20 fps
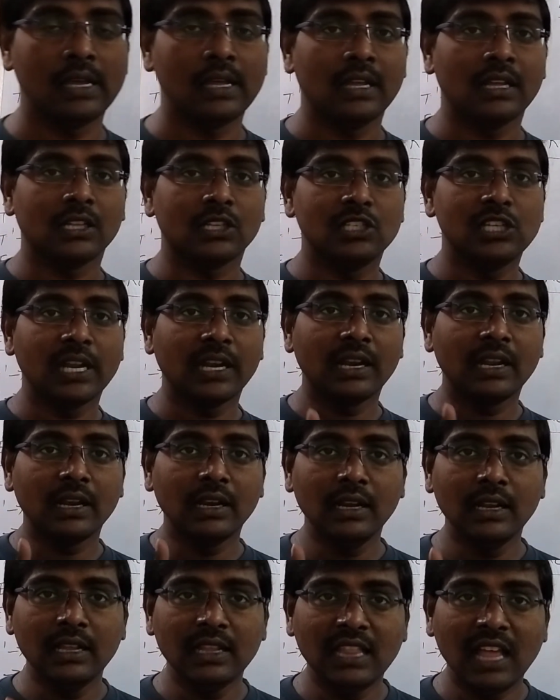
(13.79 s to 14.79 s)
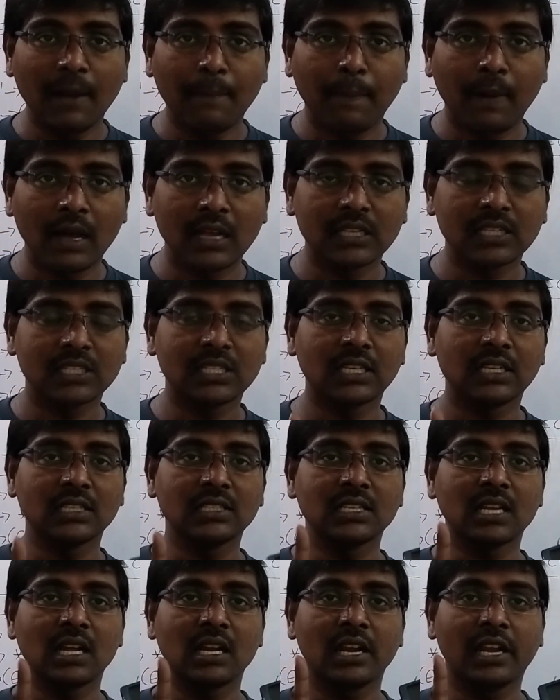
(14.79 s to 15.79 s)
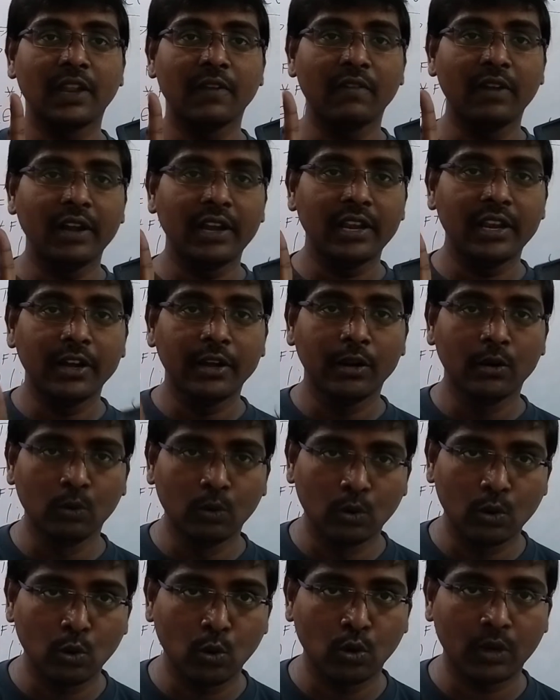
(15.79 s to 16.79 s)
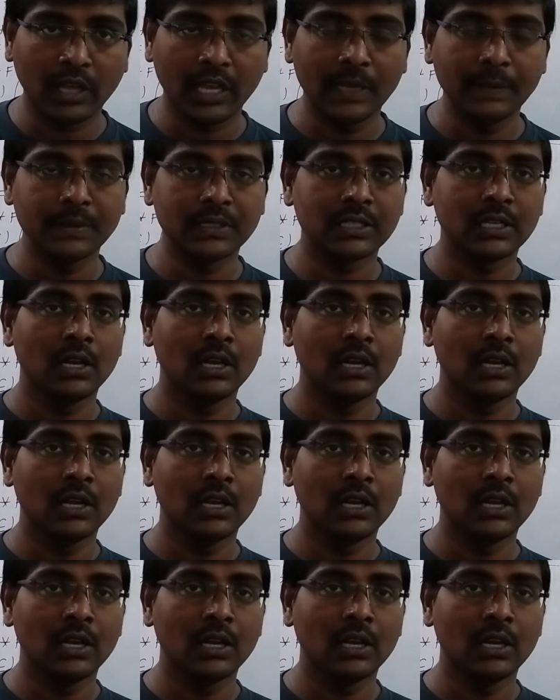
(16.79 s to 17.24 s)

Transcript: Generally, the parsers are divided into two types.